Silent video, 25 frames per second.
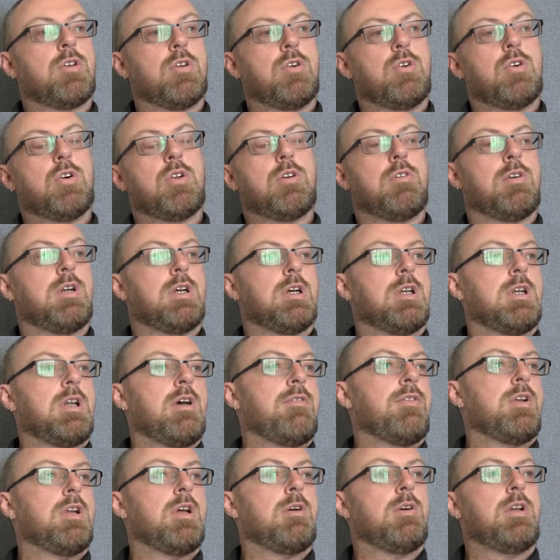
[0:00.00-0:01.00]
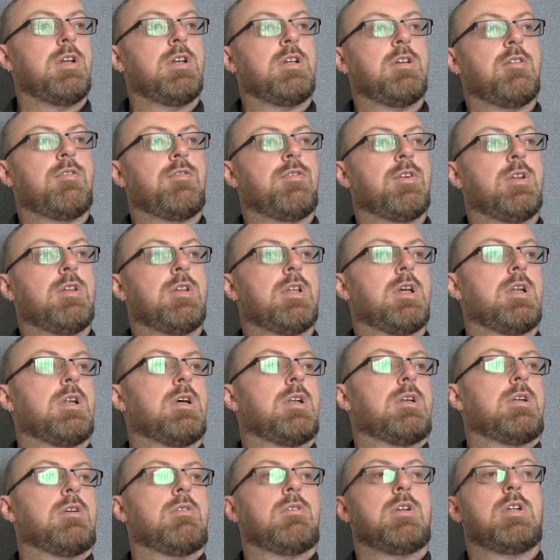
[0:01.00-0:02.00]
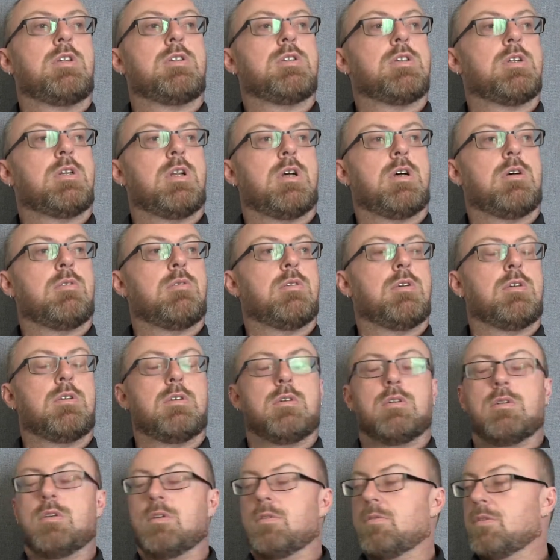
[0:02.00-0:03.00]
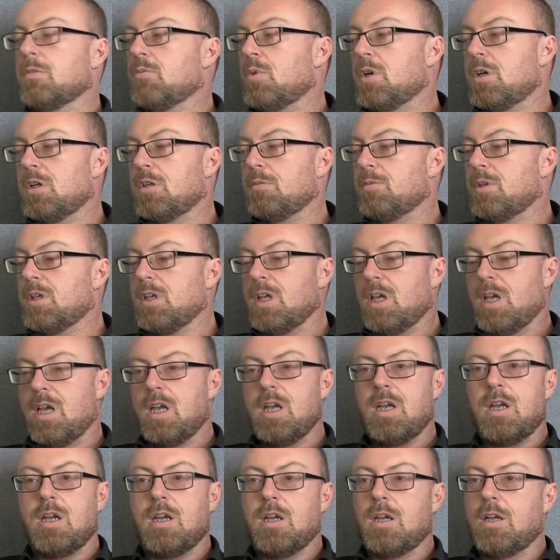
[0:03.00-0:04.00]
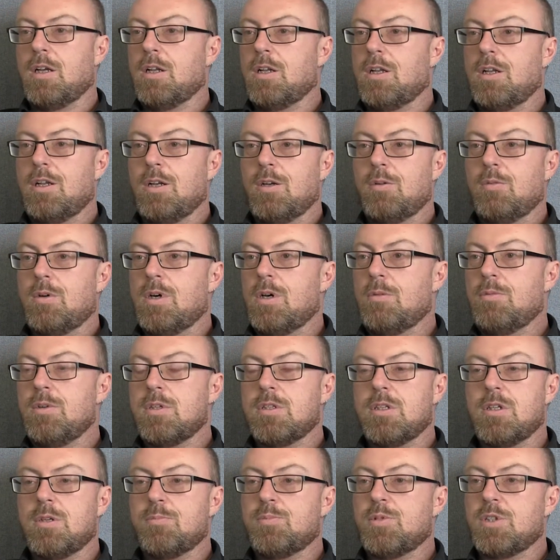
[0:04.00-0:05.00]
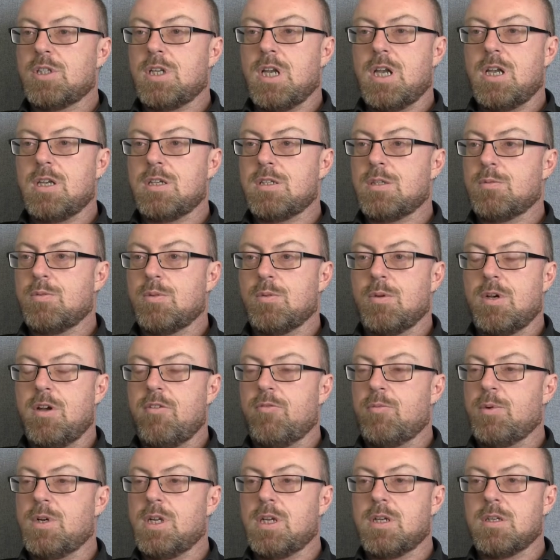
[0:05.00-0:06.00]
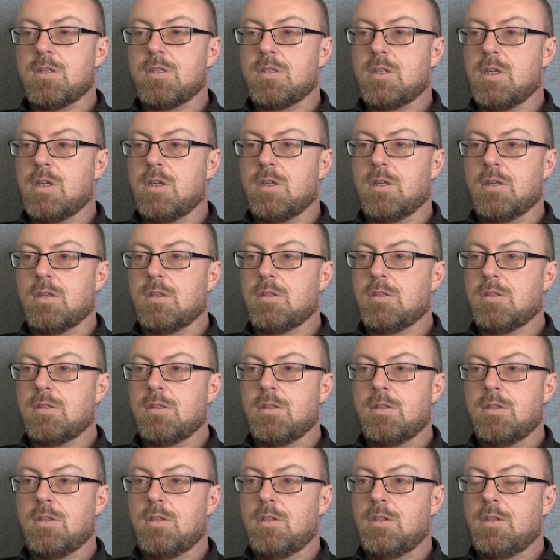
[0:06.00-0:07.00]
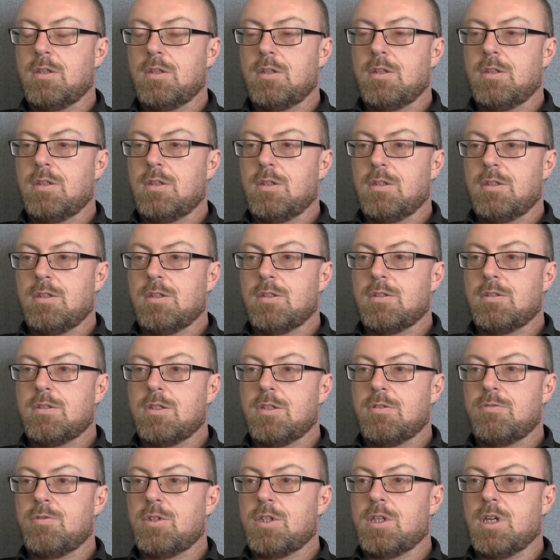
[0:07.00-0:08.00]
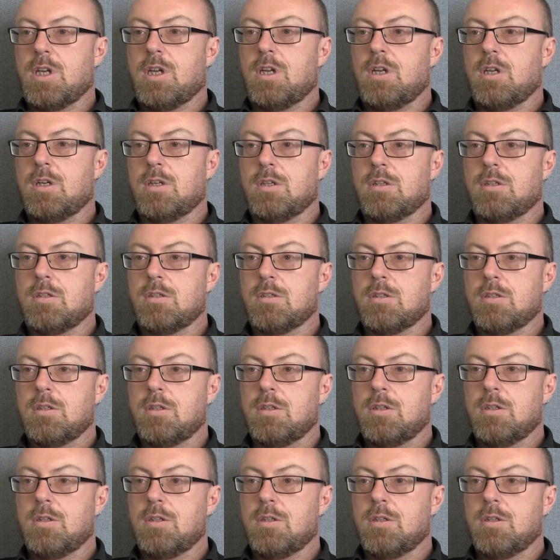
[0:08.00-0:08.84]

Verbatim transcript: the corner and I never know any different, then I don't need to know, and oh, why do we care? Why are we so obsessed with what everybody else thinks? It's just ridiculous.